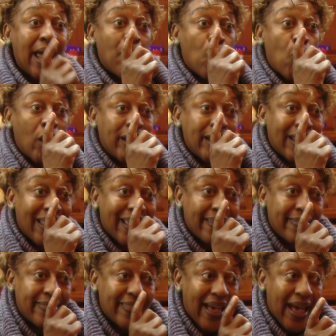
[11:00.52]
want it
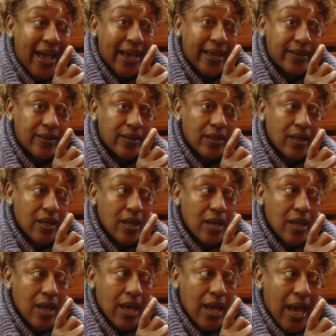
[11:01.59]
like that.
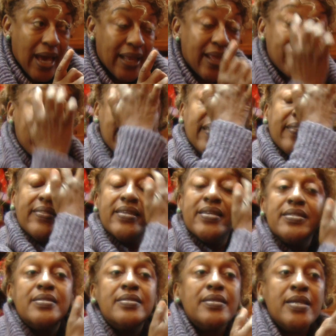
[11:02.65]
And I think
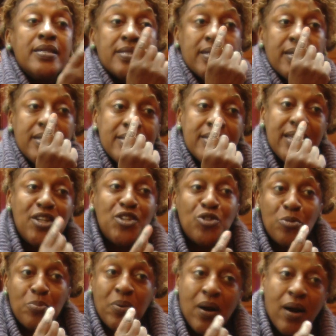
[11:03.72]
this is an essential
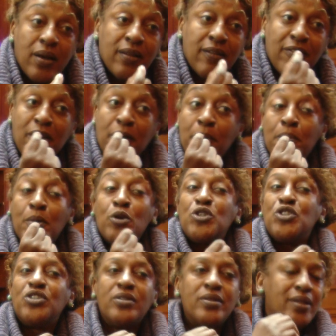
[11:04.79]
part of an
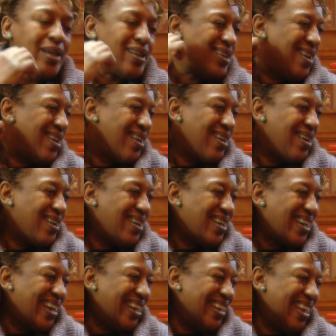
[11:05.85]
emotion, that
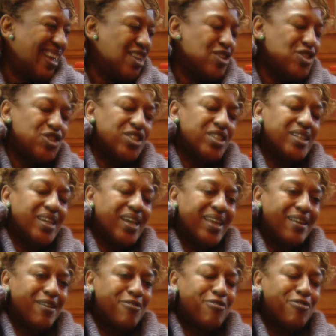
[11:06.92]
an energy and
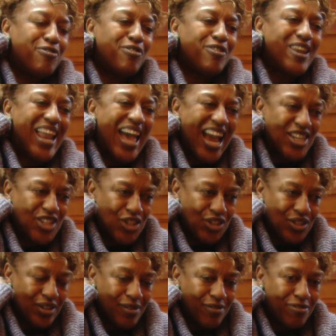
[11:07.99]
a flash
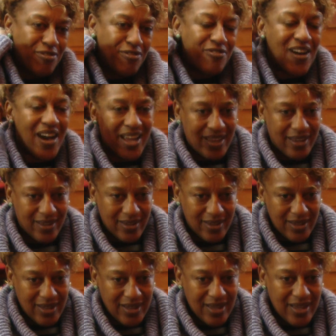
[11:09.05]
of fire
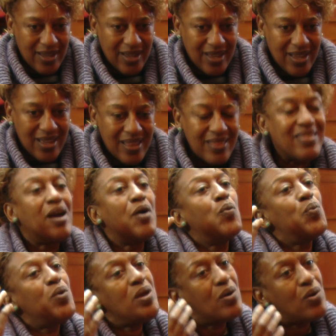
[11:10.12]
that
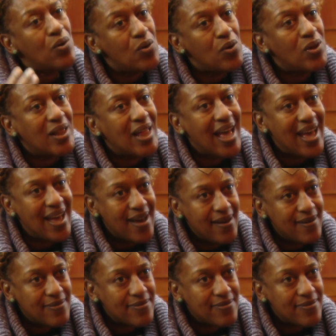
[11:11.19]
we all have.